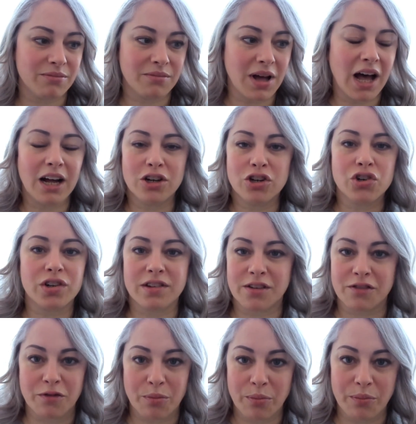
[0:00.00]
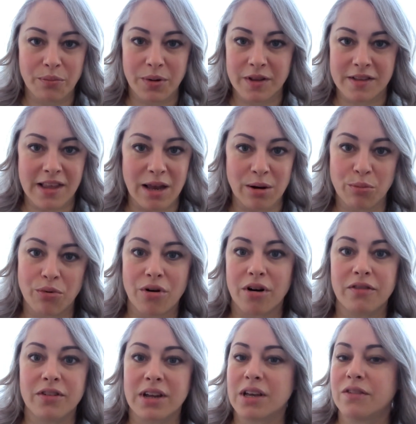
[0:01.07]
hundreds of %
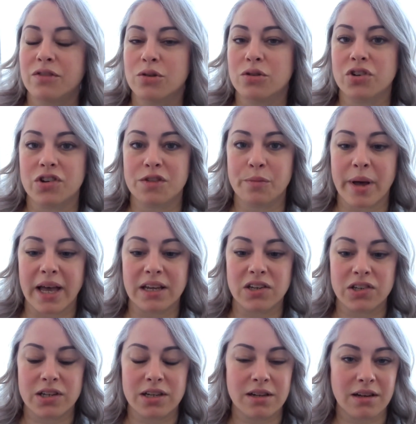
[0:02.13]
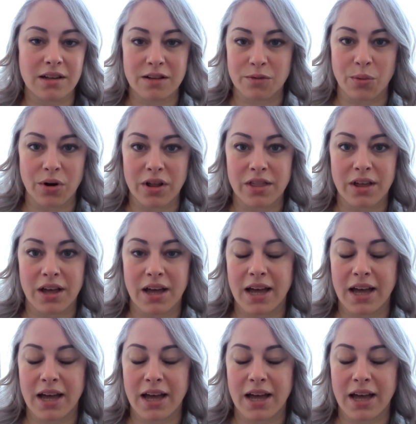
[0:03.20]
profit if you're just patient is worth it,